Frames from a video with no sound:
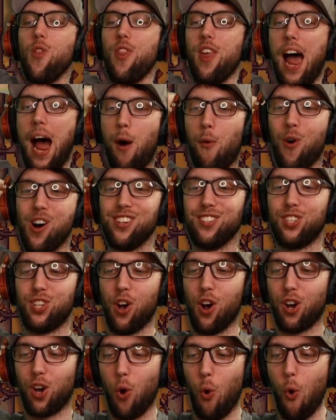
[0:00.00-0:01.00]
That one
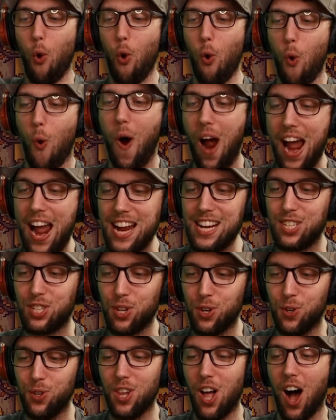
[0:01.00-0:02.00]
took way
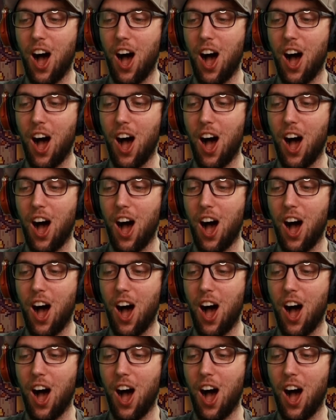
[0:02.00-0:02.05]
too